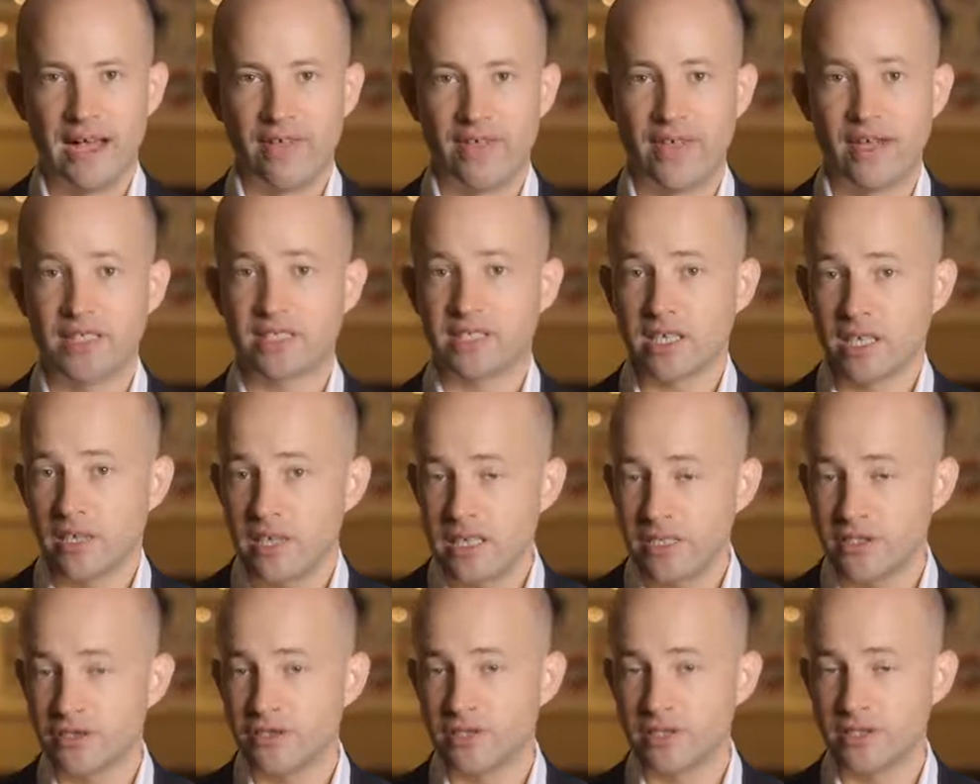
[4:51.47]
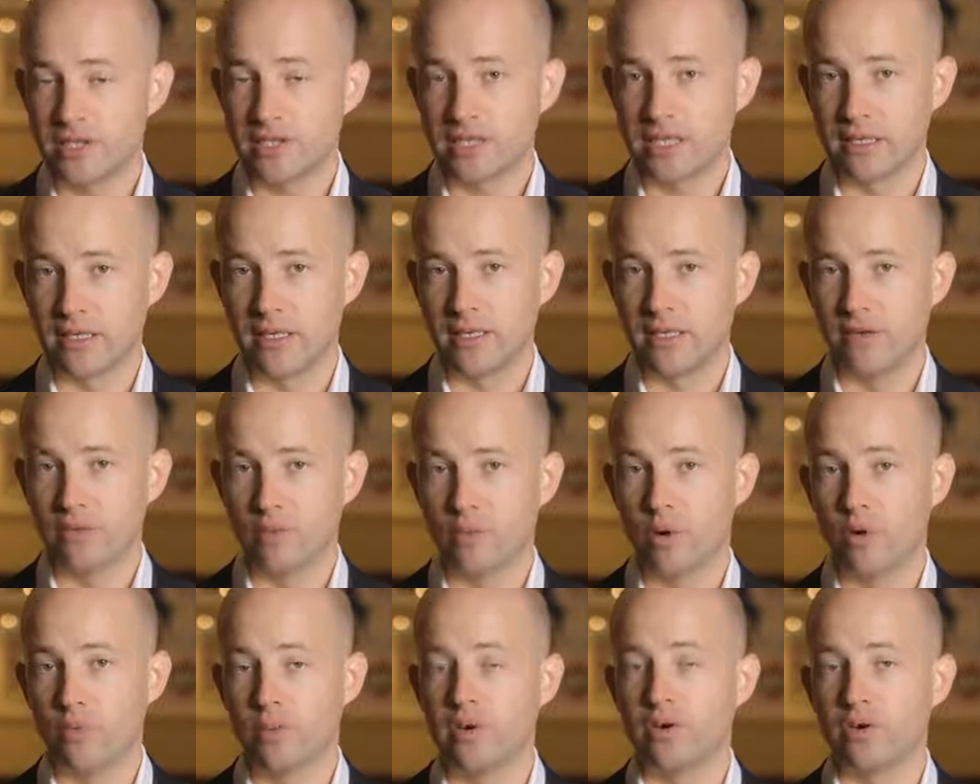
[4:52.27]
And that's interestingly
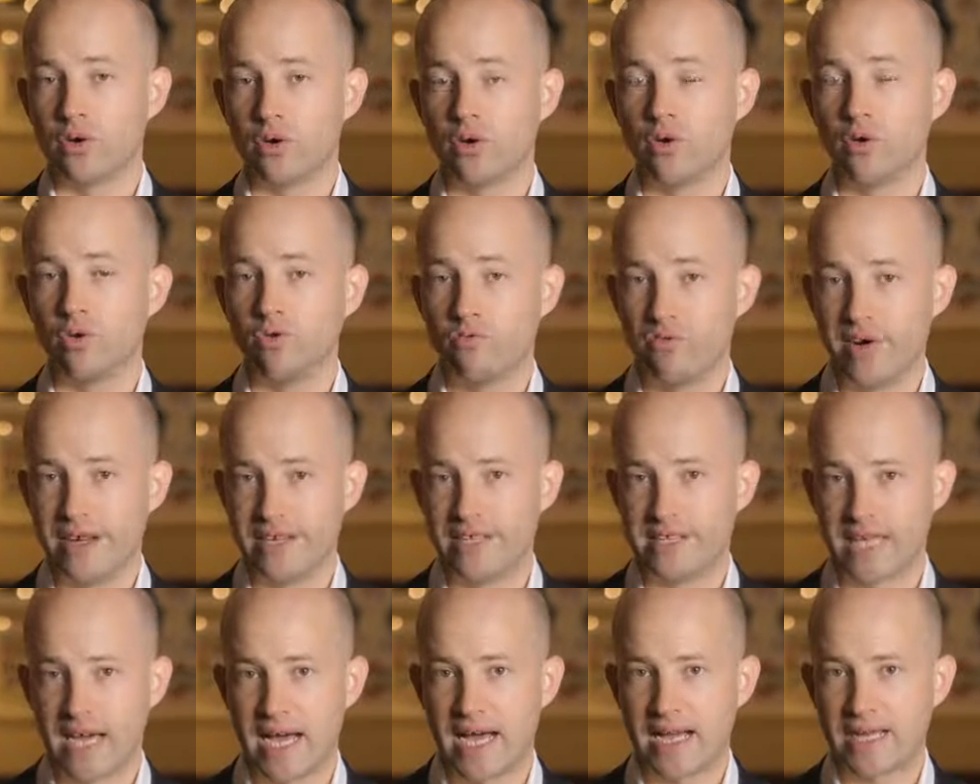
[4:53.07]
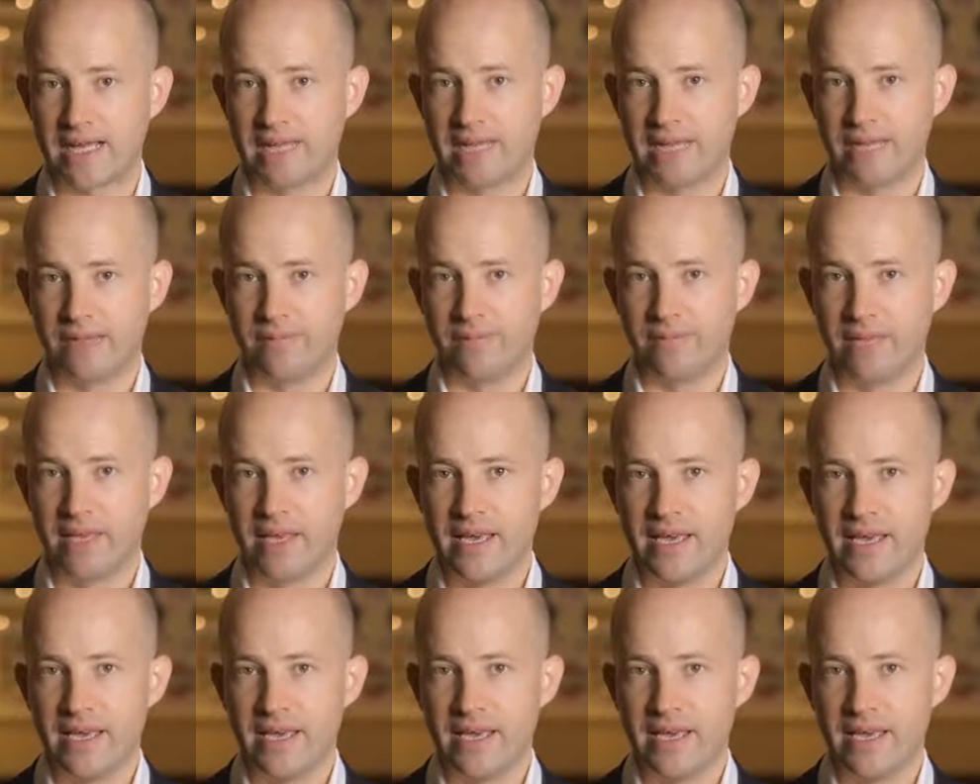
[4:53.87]
what we call retargeting.